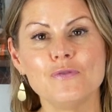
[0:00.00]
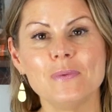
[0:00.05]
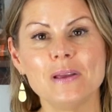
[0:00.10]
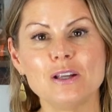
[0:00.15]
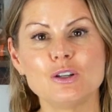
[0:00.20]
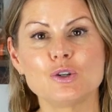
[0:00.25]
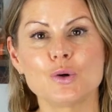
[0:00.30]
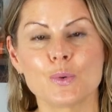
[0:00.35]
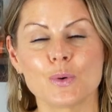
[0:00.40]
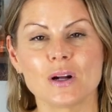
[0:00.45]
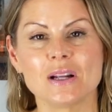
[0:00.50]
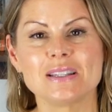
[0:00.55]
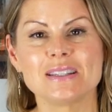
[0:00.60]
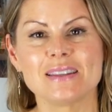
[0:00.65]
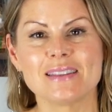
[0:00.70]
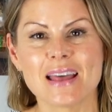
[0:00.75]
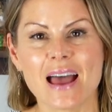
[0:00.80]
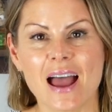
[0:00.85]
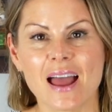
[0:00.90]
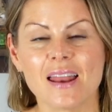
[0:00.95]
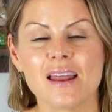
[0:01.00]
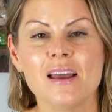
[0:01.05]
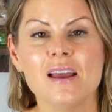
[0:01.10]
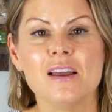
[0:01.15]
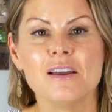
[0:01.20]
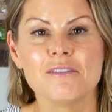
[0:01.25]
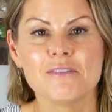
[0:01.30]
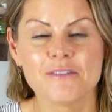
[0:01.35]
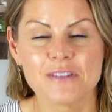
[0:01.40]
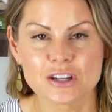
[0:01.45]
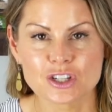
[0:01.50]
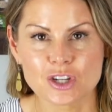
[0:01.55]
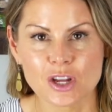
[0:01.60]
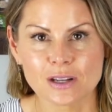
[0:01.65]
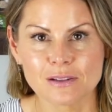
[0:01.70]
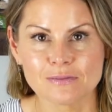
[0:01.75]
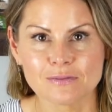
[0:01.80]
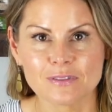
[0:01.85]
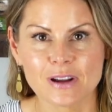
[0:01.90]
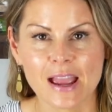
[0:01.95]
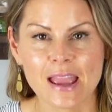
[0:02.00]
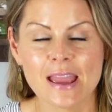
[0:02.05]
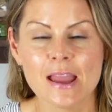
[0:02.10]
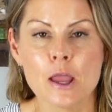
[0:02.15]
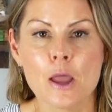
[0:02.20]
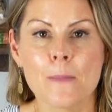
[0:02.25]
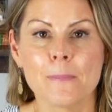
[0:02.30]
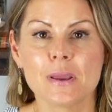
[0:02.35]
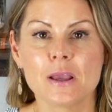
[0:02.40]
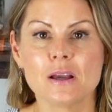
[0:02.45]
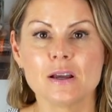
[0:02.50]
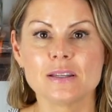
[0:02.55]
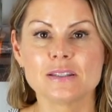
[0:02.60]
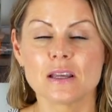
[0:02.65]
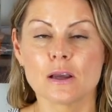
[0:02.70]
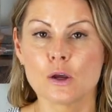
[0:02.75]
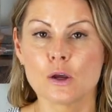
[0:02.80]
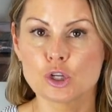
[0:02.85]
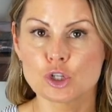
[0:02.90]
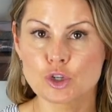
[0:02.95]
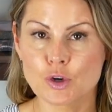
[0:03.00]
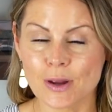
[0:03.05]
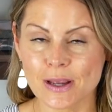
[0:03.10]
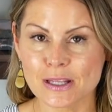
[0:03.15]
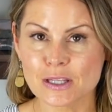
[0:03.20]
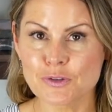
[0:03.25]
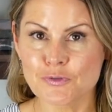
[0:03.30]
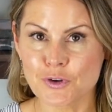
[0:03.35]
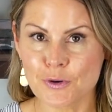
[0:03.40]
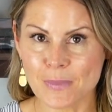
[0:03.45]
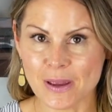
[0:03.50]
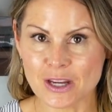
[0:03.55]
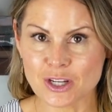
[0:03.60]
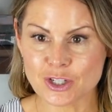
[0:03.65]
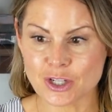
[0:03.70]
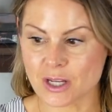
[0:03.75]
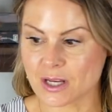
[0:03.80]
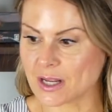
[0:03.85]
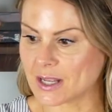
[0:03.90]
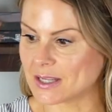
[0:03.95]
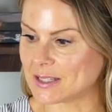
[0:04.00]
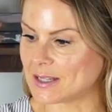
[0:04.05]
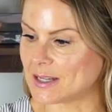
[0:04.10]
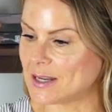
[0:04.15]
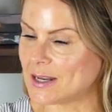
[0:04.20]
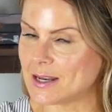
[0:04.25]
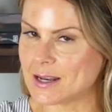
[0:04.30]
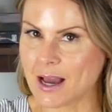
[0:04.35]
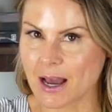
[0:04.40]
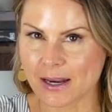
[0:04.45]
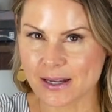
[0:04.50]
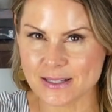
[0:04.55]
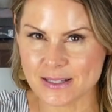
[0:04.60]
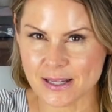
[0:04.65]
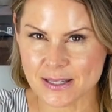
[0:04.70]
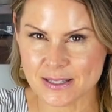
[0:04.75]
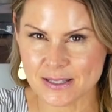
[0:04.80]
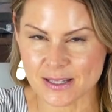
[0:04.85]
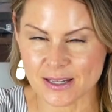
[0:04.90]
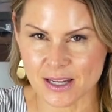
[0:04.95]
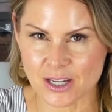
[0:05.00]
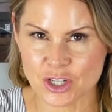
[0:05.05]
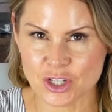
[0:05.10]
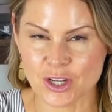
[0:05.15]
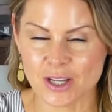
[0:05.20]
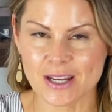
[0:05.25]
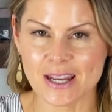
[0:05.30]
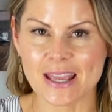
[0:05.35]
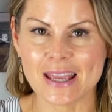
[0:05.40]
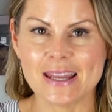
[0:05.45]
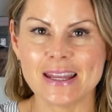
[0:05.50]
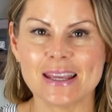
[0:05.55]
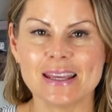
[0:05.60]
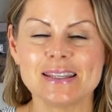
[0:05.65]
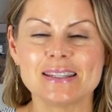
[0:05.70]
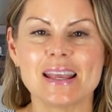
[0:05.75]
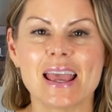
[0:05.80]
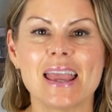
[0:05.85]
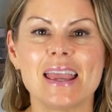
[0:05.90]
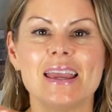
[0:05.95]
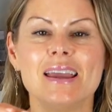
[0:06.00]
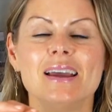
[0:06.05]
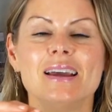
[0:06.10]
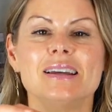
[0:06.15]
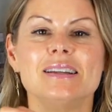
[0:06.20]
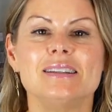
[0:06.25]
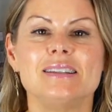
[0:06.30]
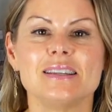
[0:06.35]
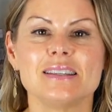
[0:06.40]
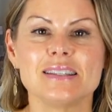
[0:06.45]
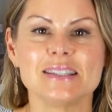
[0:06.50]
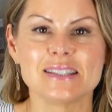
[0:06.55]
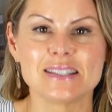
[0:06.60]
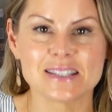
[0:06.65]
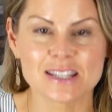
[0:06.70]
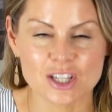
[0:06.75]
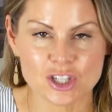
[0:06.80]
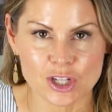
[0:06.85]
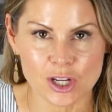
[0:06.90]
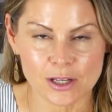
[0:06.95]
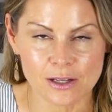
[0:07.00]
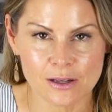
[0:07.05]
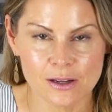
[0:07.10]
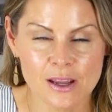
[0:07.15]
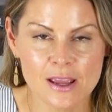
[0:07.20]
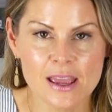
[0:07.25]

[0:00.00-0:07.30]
me towards that vision, right? Because transformation is not a destination, it is a decision.